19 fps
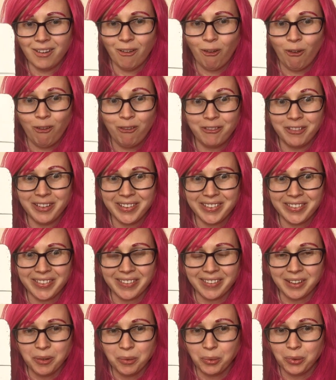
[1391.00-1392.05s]

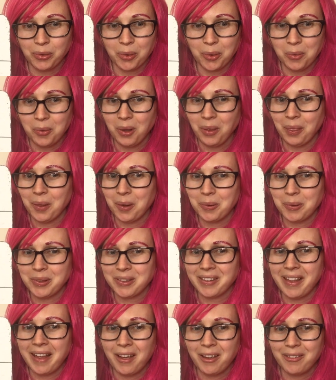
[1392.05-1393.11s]
Obviously it was the one that was
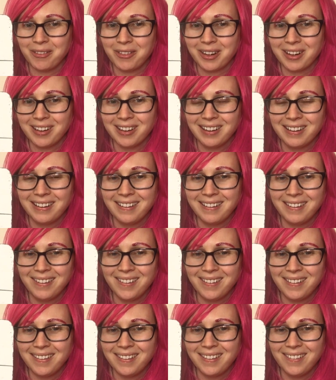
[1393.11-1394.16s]
left.
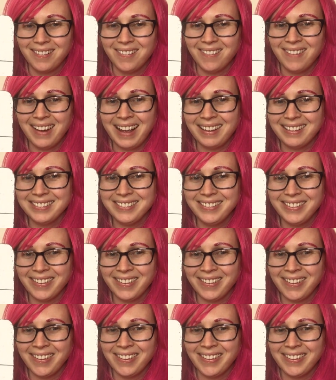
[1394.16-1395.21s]
Well
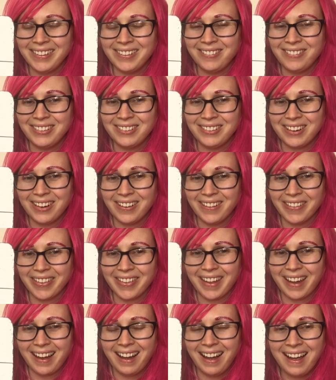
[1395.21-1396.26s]
done if you got
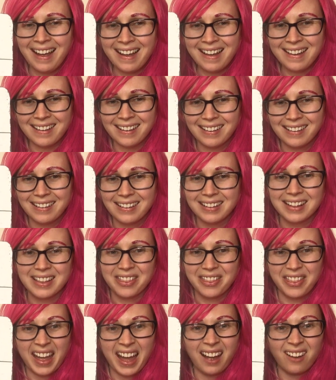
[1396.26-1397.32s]
that.
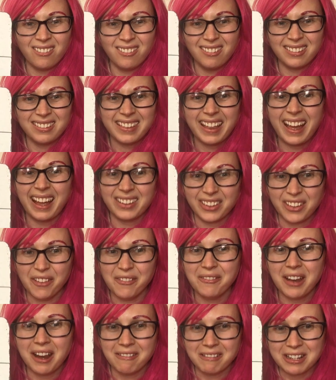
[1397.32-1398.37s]
That's a
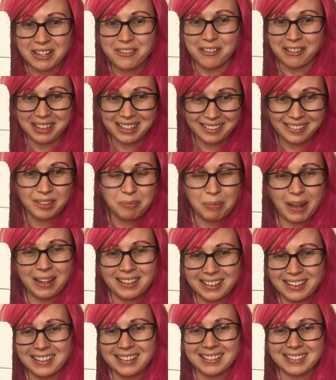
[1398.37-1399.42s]
very tricky
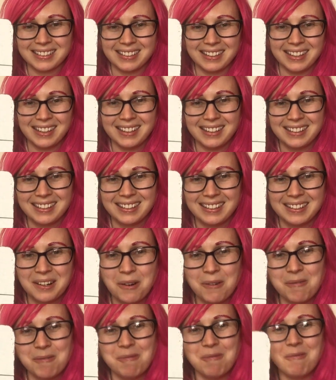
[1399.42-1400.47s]
spelling, isn't it?
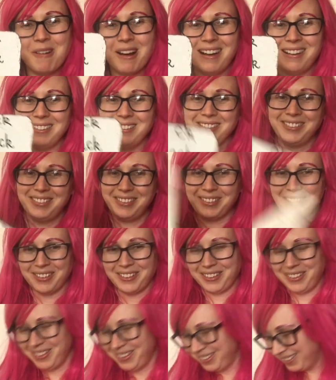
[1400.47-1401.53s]
Well
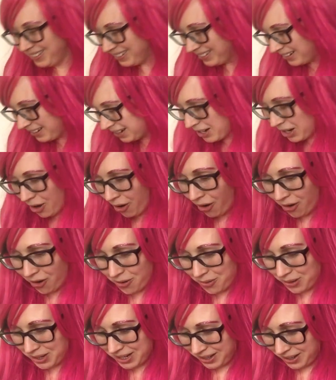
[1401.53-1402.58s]
done.
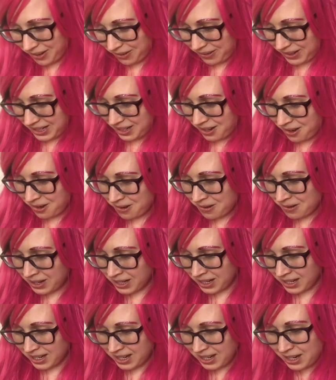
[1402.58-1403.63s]
Okie dokie
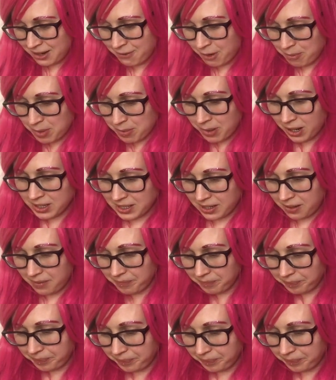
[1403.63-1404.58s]
dokie. Rub your boards out.